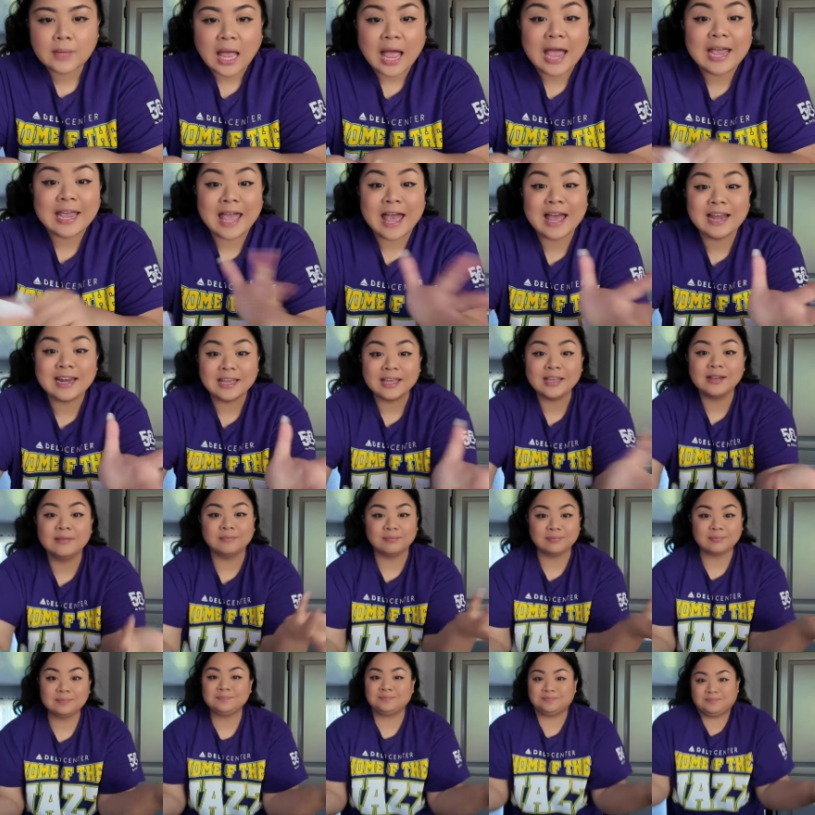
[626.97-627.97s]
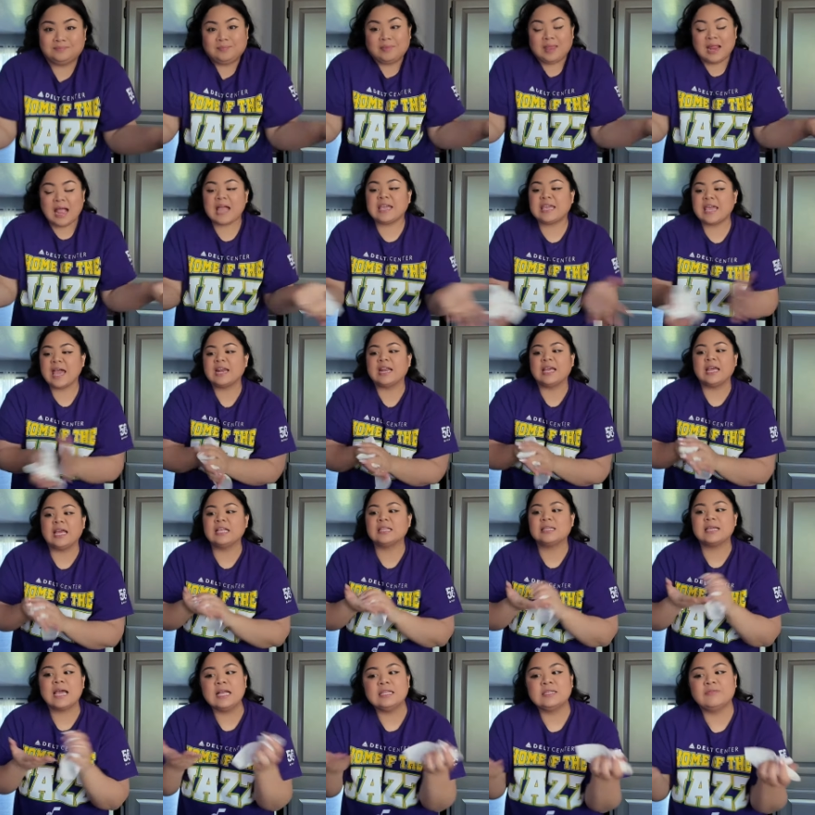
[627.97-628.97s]
I get
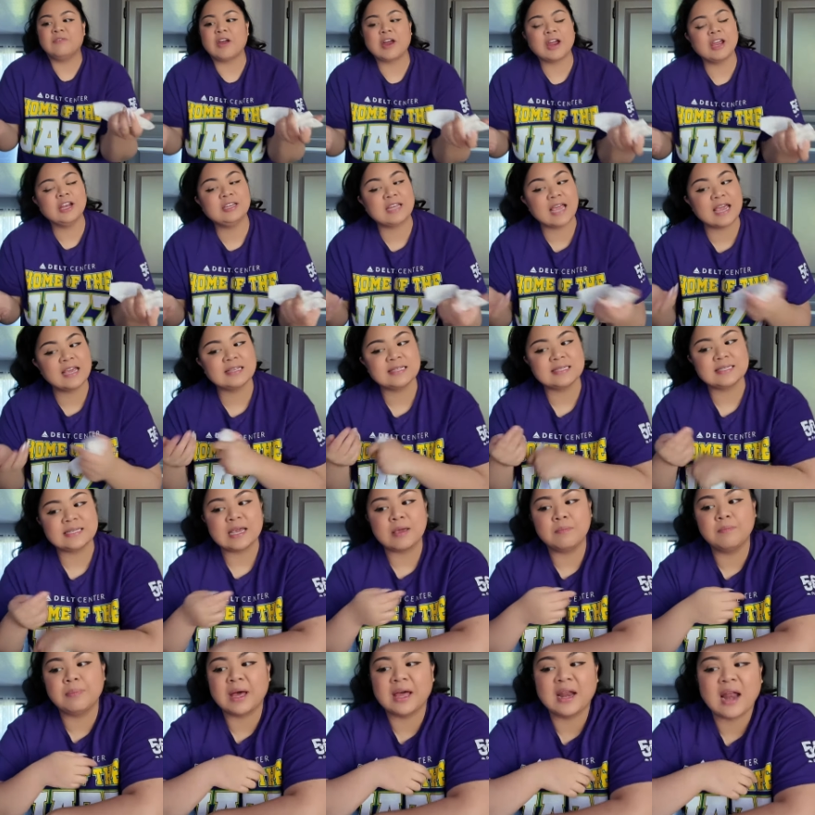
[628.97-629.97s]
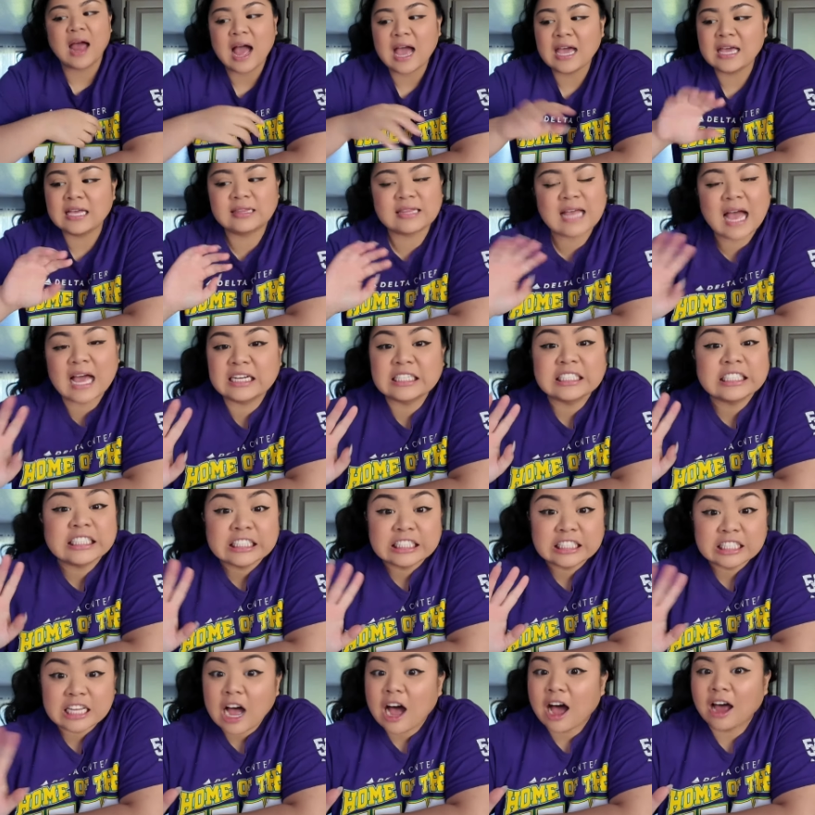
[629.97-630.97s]
it. It's very tasty, but that is
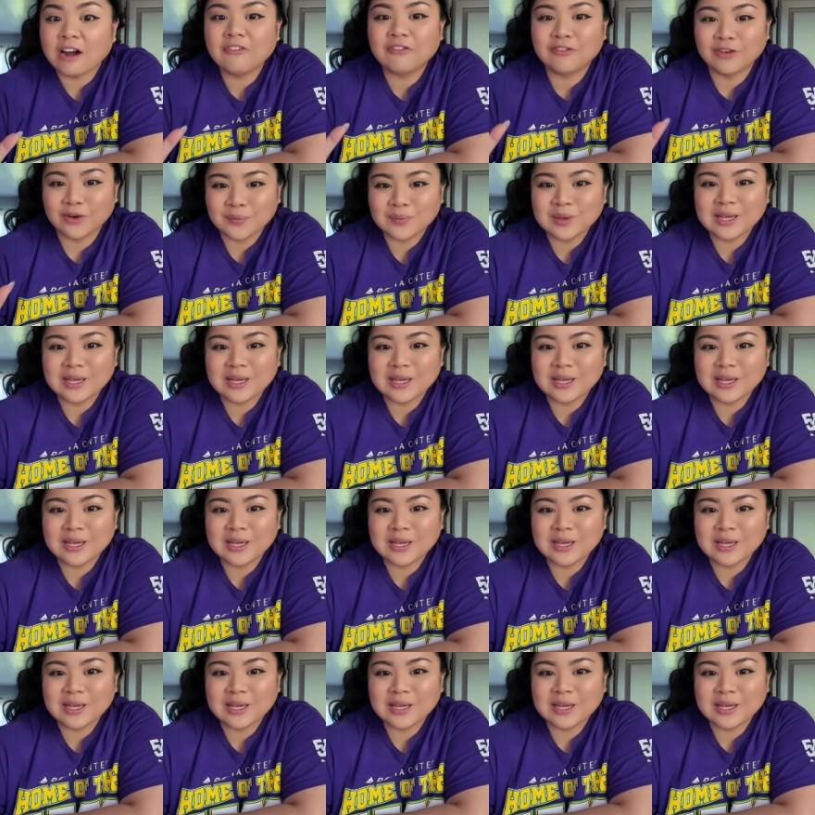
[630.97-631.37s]
not for